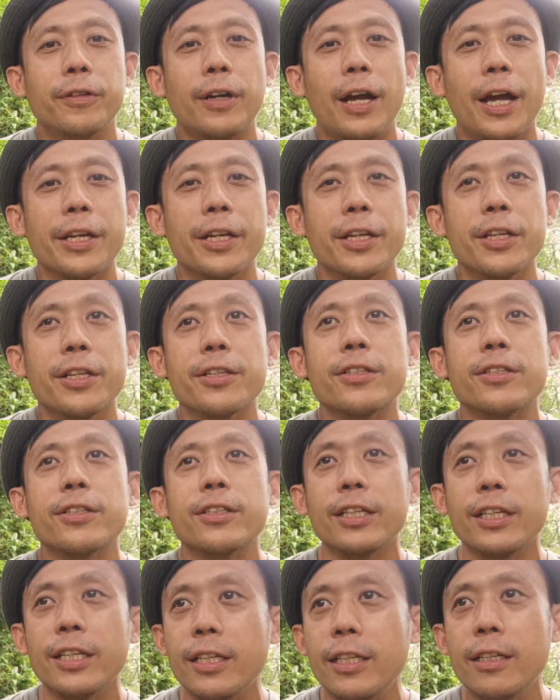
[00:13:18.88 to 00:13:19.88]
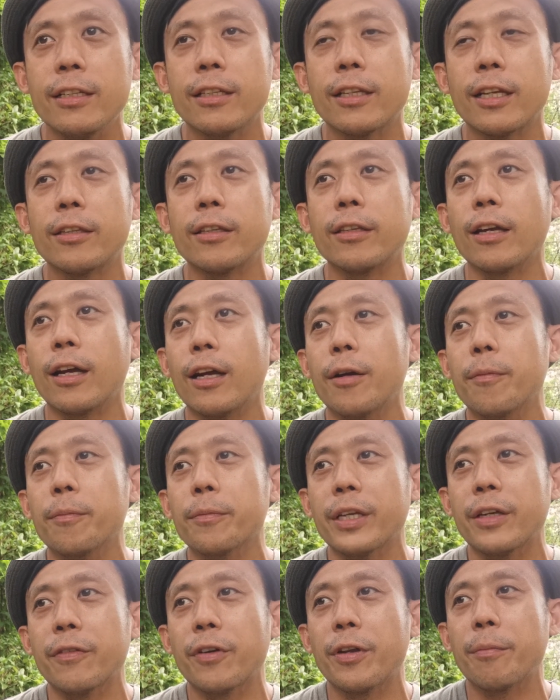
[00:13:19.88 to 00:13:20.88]
I didn't see that
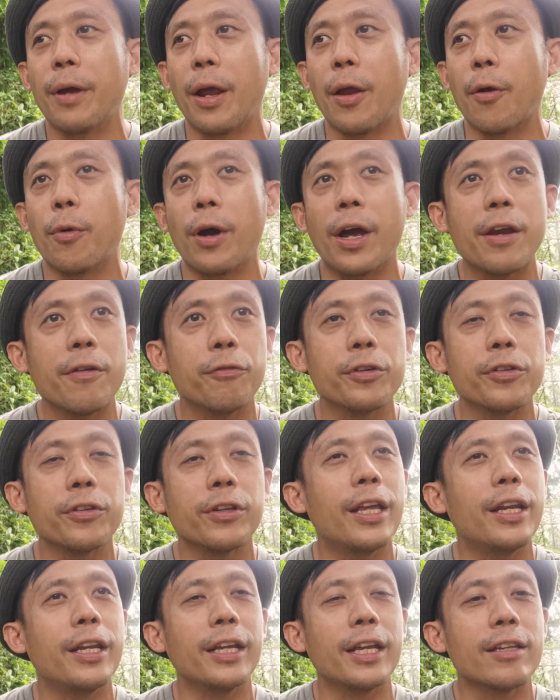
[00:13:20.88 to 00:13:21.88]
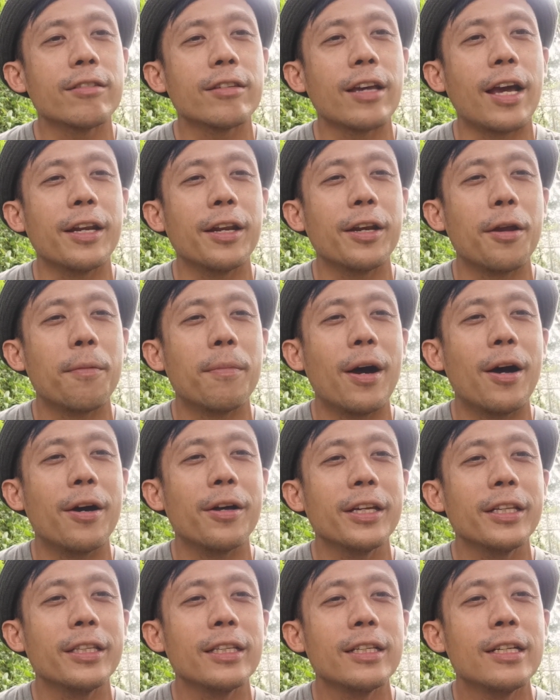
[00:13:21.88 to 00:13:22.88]
even my wife was getting excited
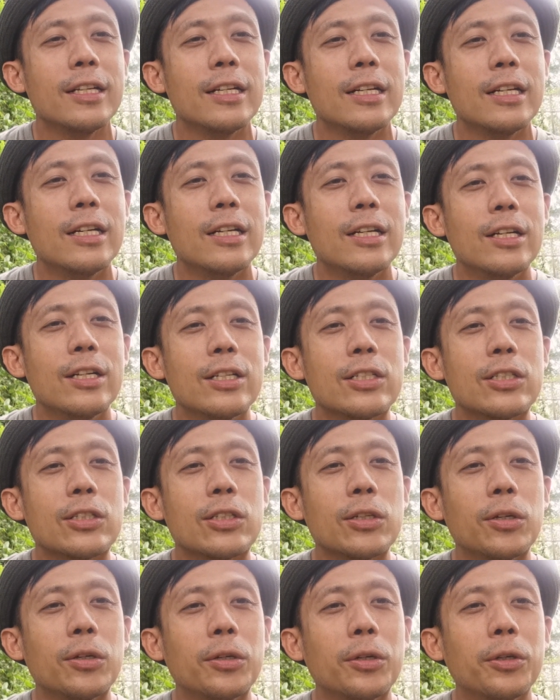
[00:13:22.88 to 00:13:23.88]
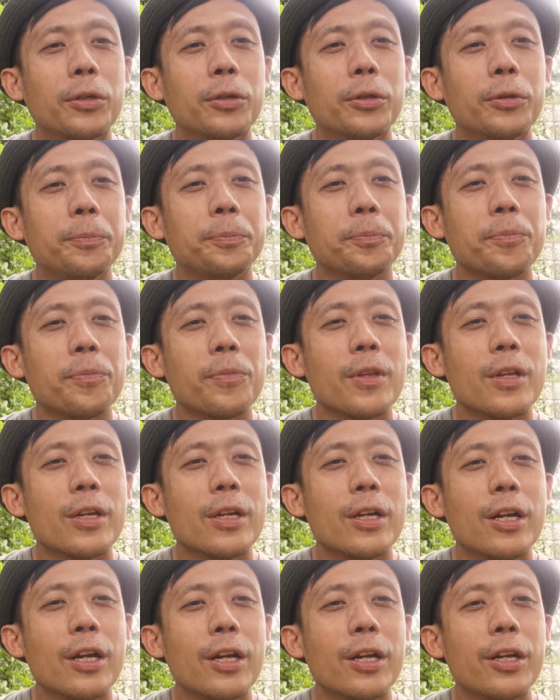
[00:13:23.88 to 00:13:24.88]
about it. So
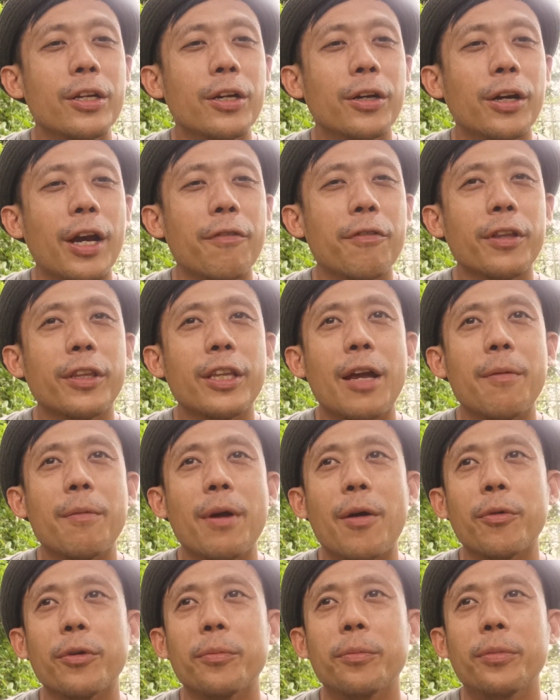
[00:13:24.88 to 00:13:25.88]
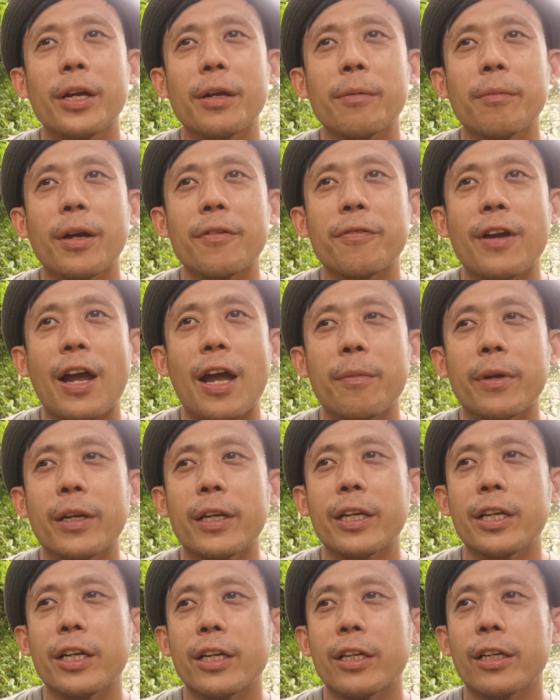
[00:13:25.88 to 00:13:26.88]
every time I would bring my
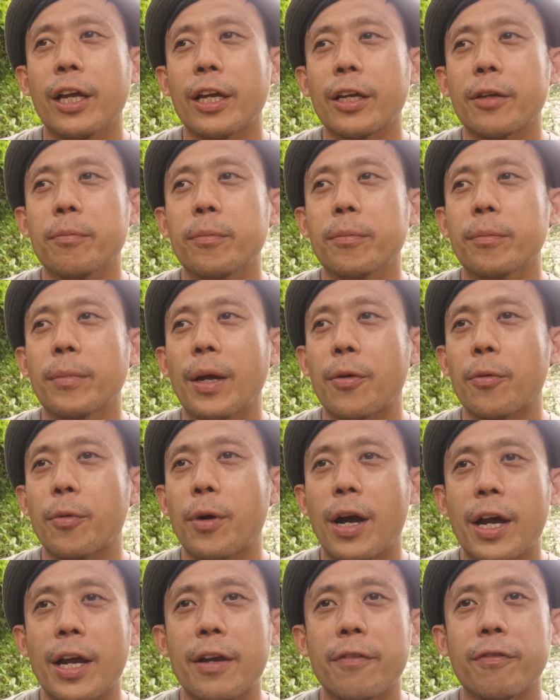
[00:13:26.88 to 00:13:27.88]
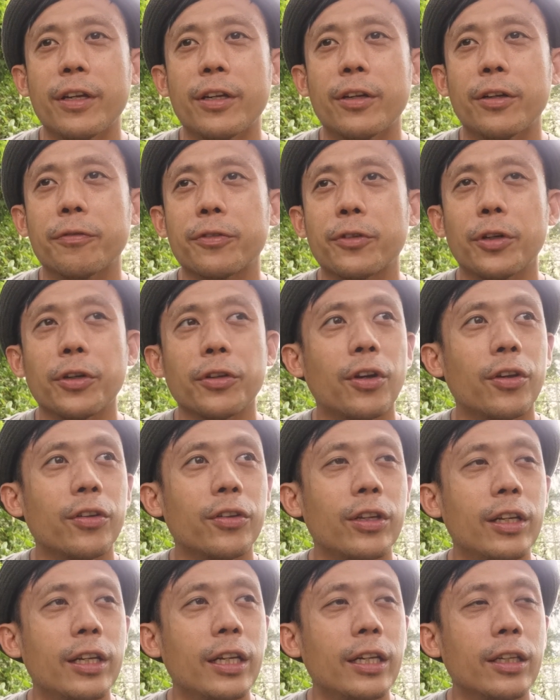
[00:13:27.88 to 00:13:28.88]
family here, like my wife and of course
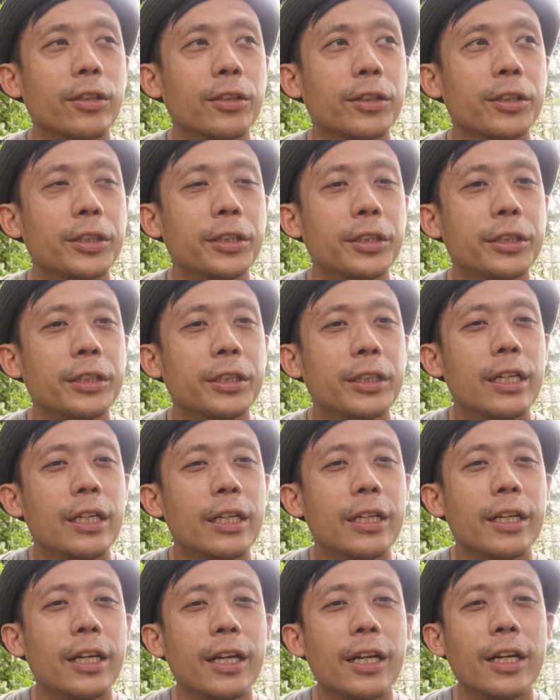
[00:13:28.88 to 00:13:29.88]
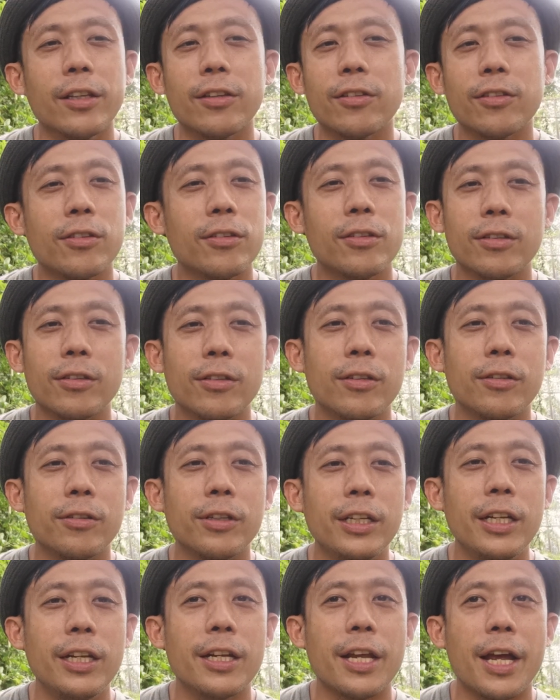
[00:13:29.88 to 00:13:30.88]
Joselito, it's
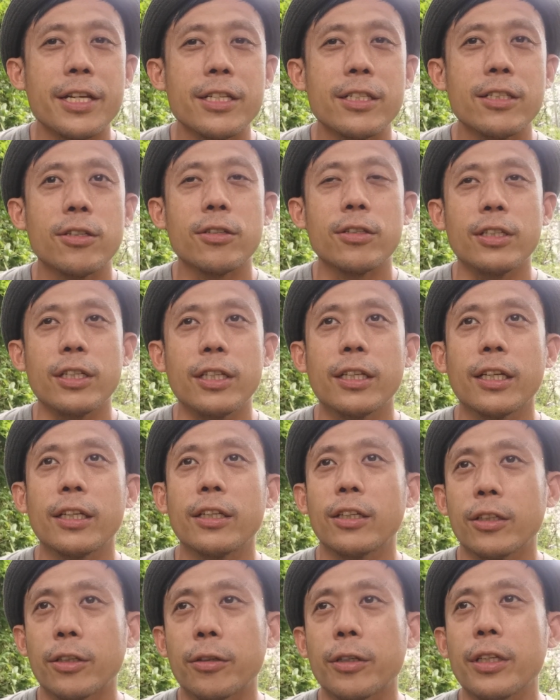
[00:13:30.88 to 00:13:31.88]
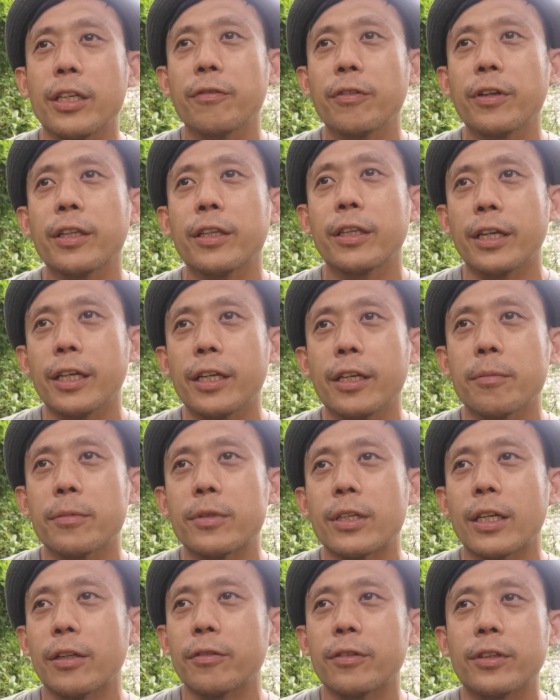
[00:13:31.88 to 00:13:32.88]
really nice to see that even they
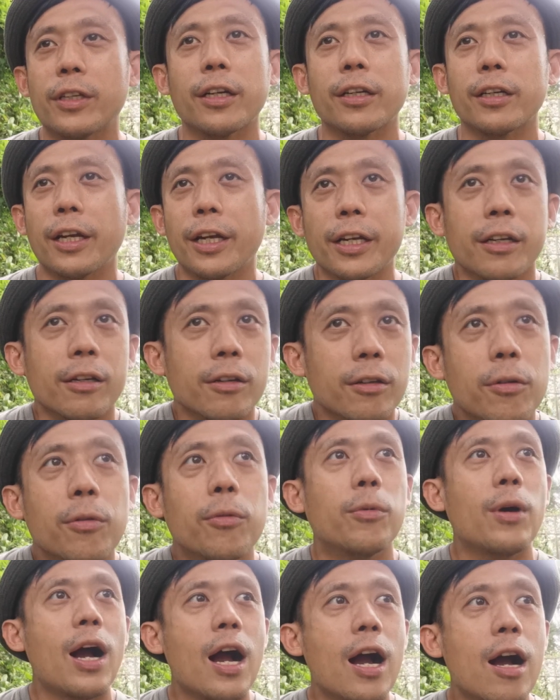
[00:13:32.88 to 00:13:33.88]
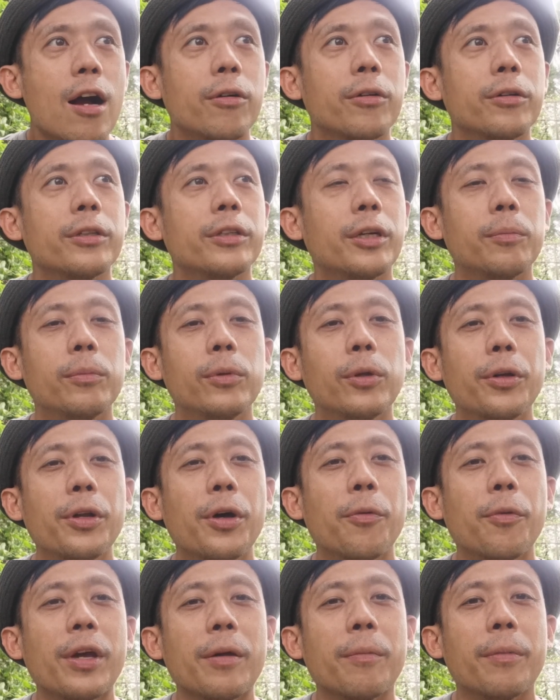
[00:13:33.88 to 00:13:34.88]
themselves, they're like, wow, they're blown
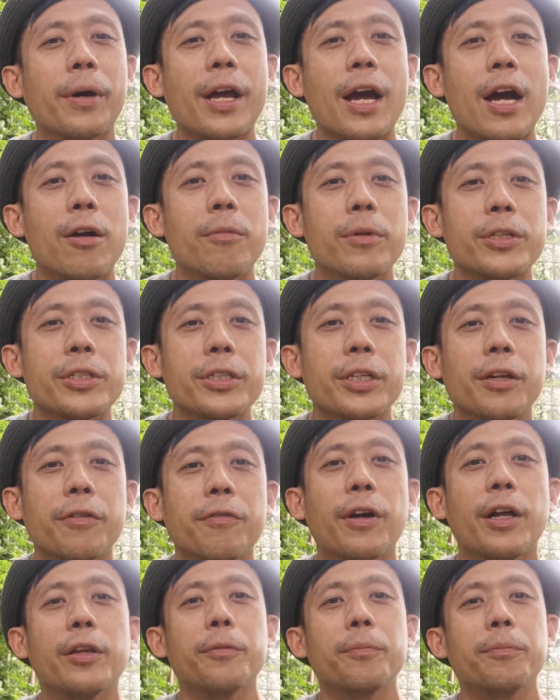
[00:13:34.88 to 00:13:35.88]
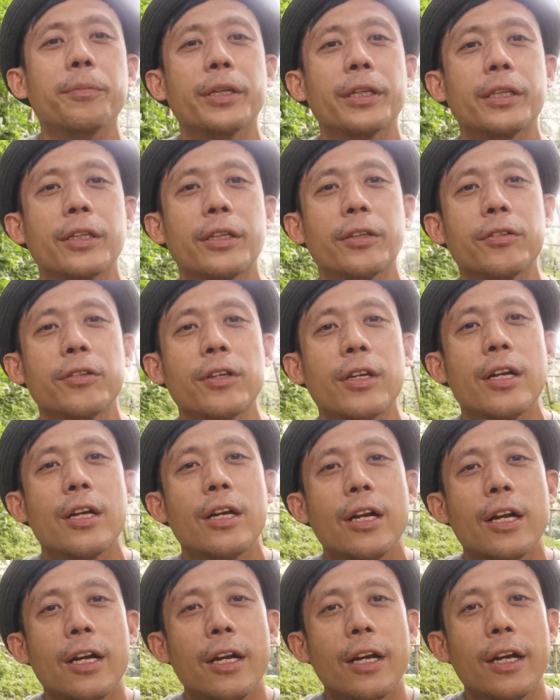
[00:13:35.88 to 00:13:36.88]
away by how much the development is.
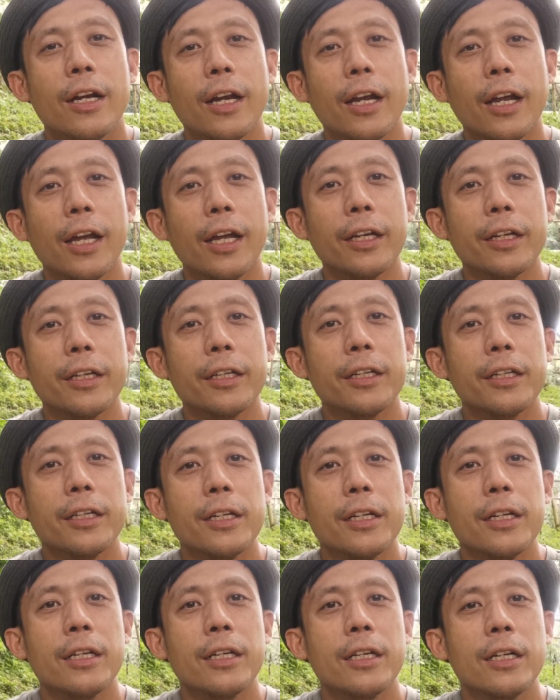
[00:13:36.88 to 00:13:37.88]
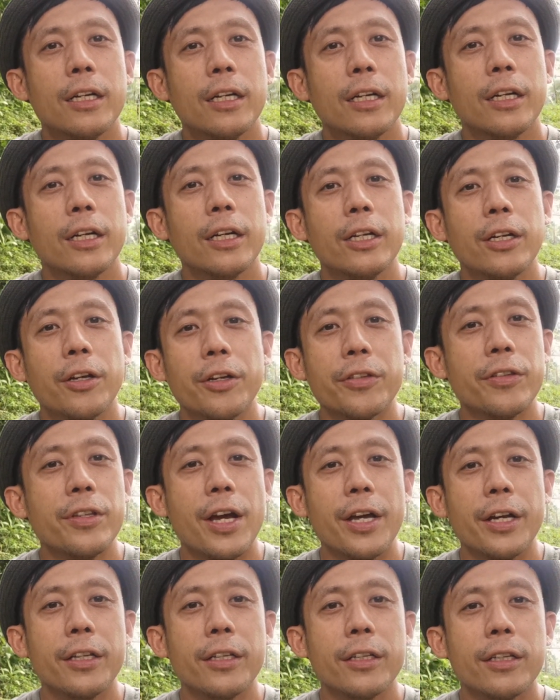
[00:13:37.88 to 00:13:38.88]
And it's
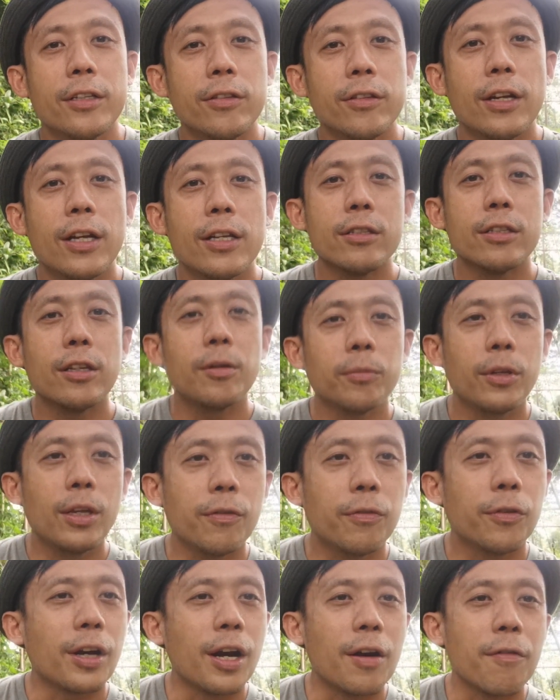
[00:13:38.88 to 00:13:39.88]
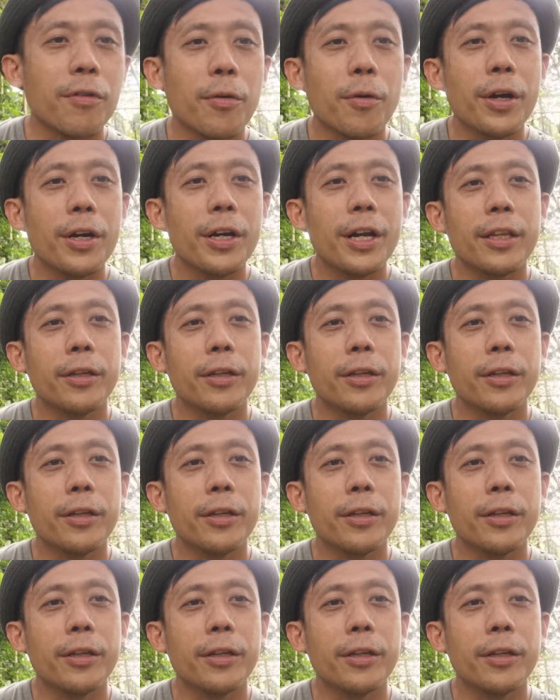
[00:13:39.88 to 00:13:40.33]
not something for everyone.